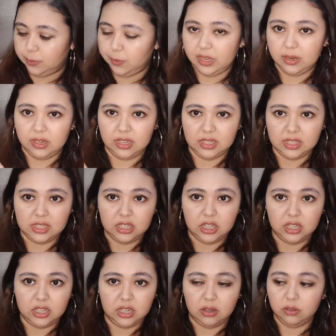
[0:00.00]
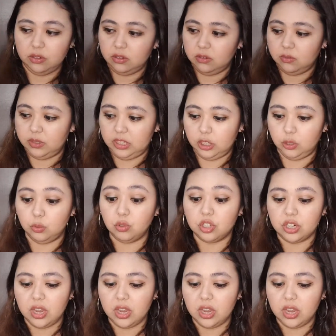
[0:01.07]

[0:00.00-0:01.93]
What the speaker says: me and it's turned out really huge.